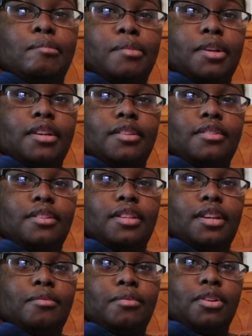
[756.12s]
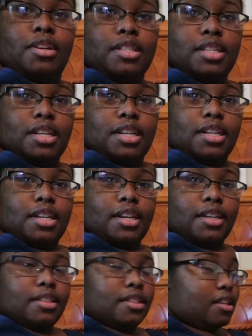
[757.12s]
But other than that, we're going to say good
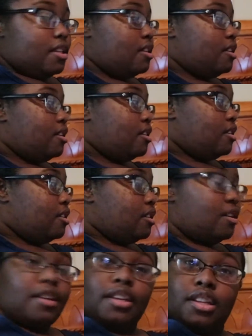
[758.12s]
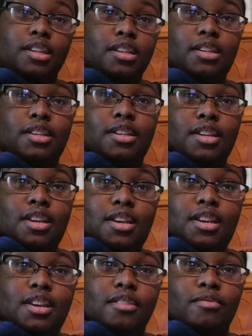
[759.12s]
night again.
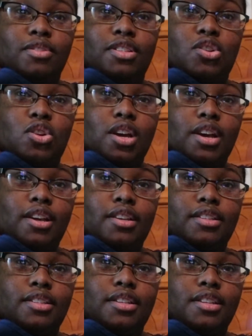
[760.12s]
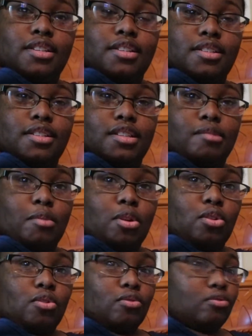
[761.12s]
And we'll see you guys
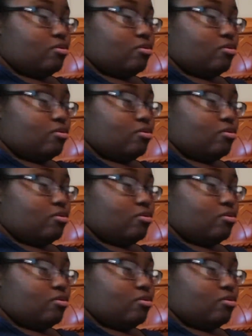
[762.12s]
tomorrow.